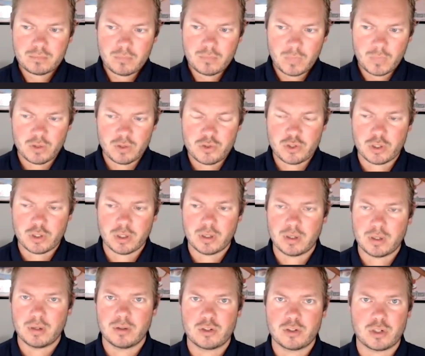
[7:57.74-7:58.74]

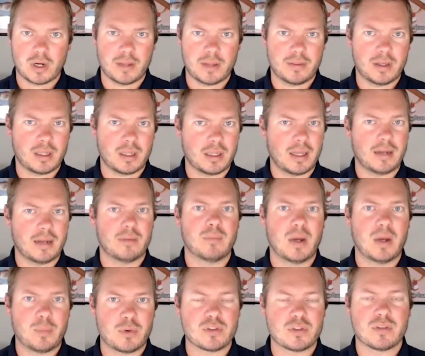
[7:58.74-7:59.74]
should, I think, let
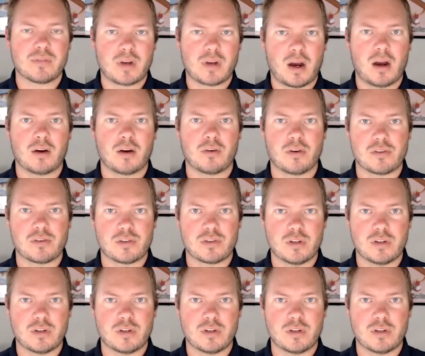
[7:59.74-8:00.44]
members of Congress